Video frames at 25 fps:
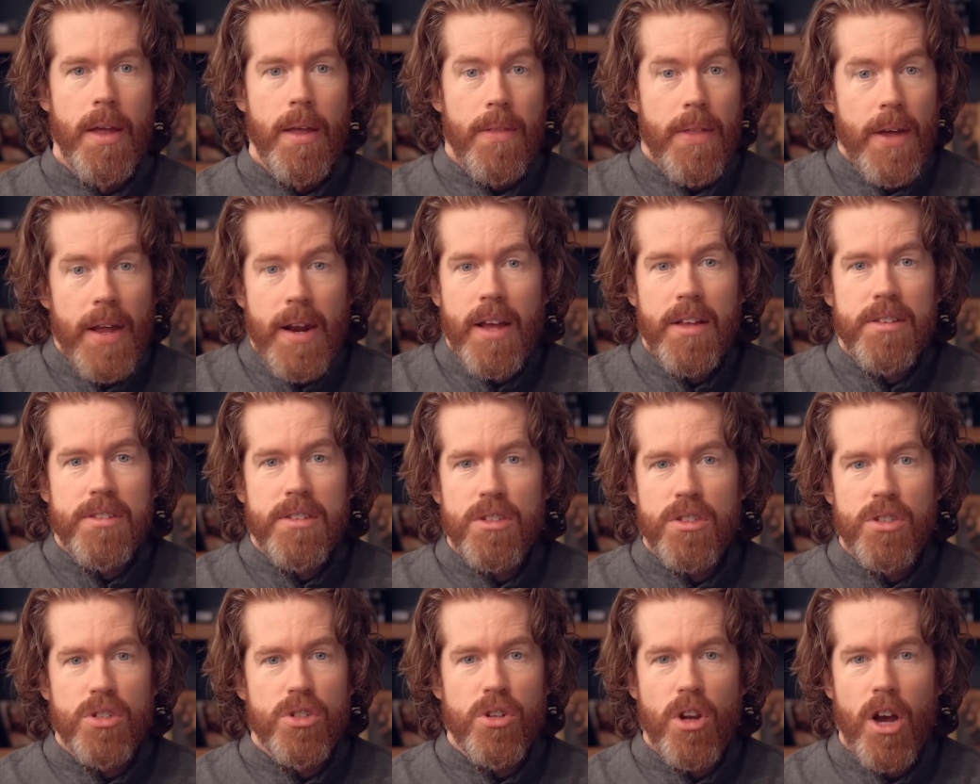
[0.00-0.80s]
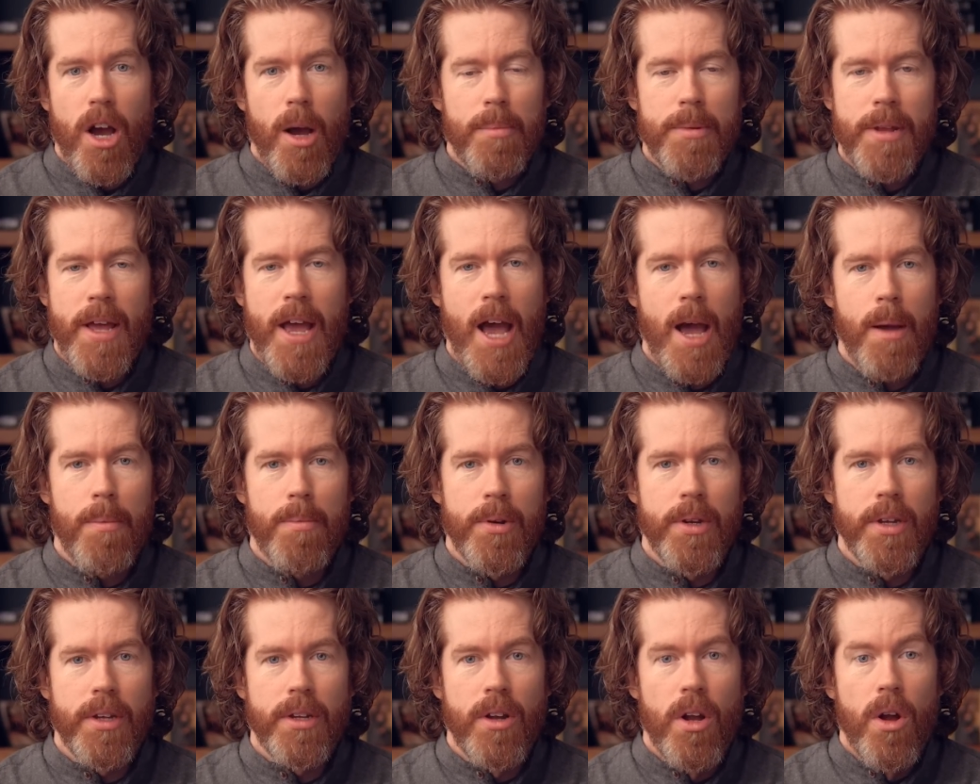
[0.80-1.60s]
That hasn't stopped
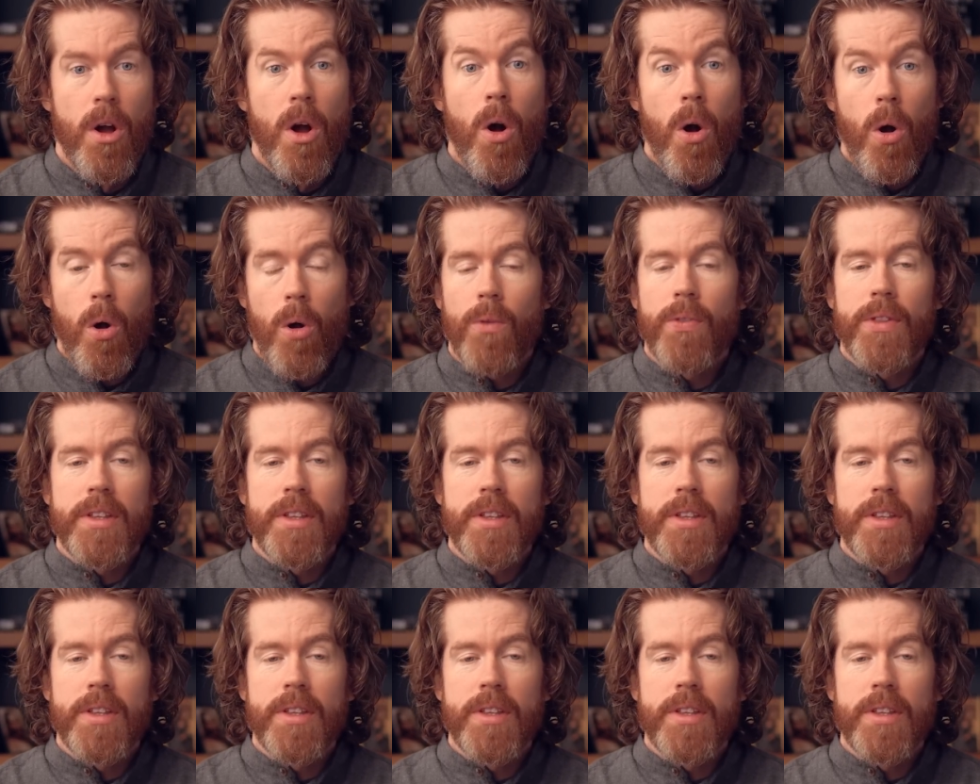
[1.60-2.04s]
happening. All